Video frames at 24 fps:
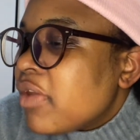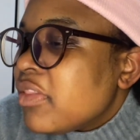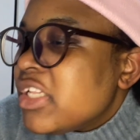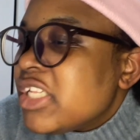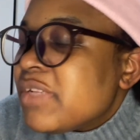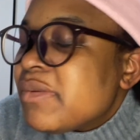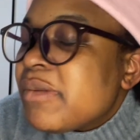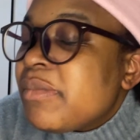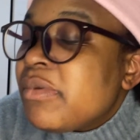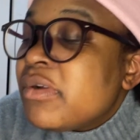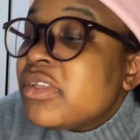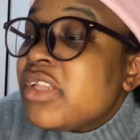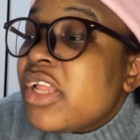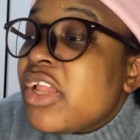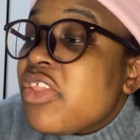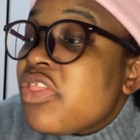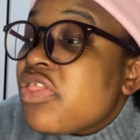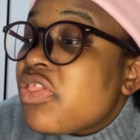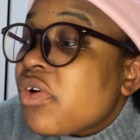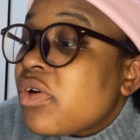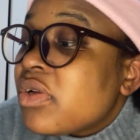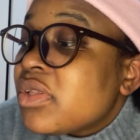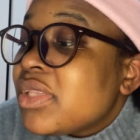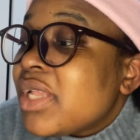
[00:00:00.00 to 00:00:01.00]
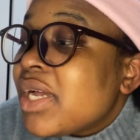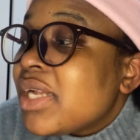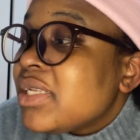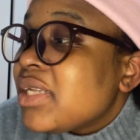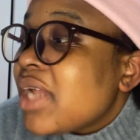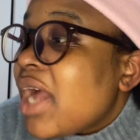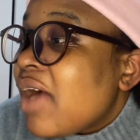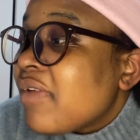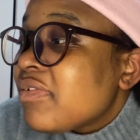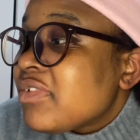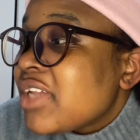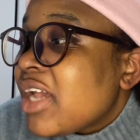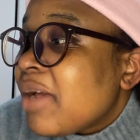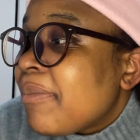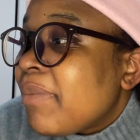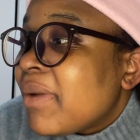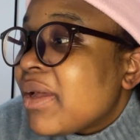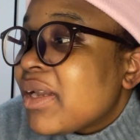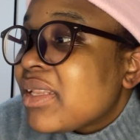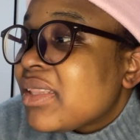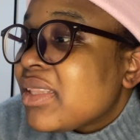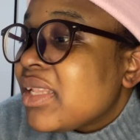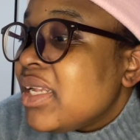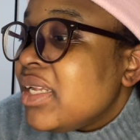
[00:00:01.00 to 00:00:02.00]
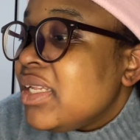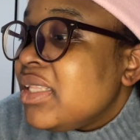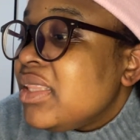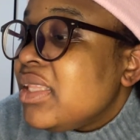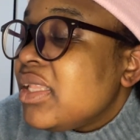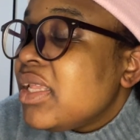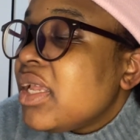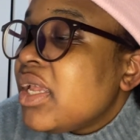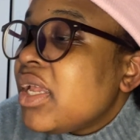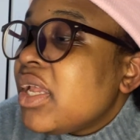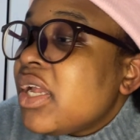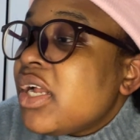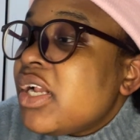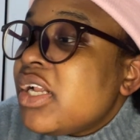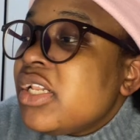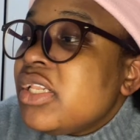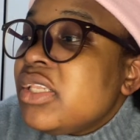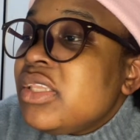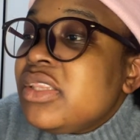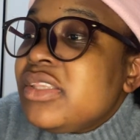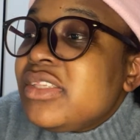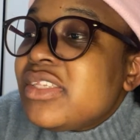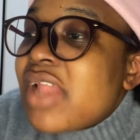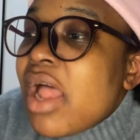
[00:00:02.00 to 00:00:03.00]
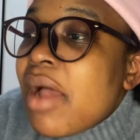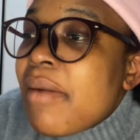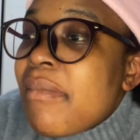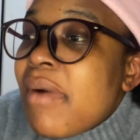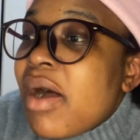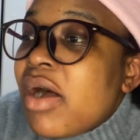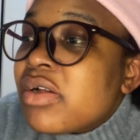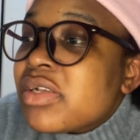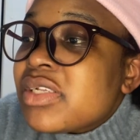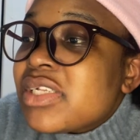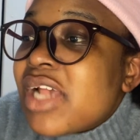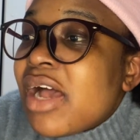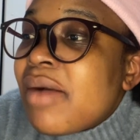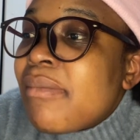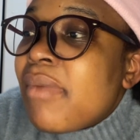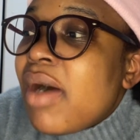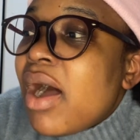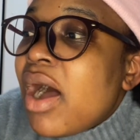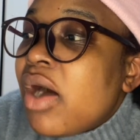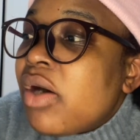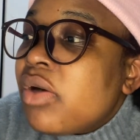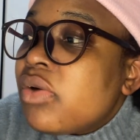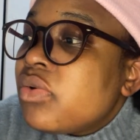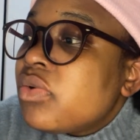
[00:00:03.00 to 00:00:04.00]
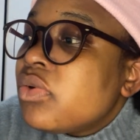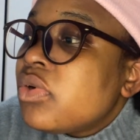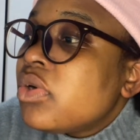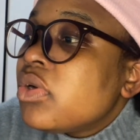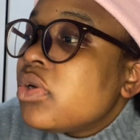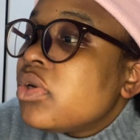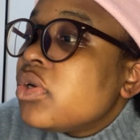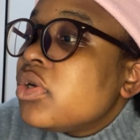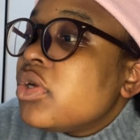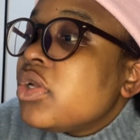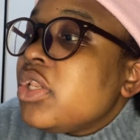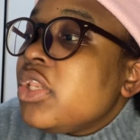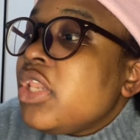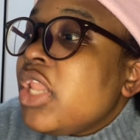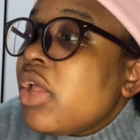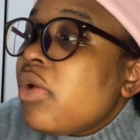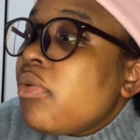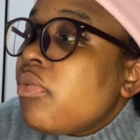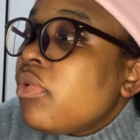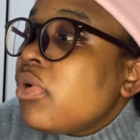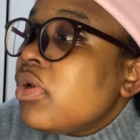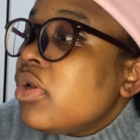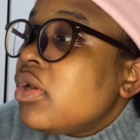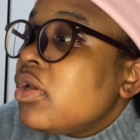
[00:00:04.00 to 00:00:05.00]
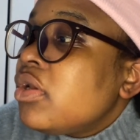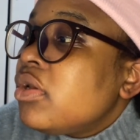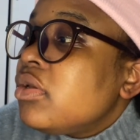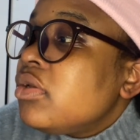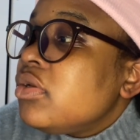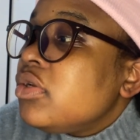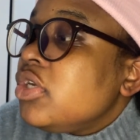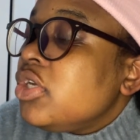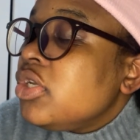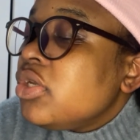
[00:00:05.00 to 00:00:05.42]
These people, they thought that after apartheid, somehow they will,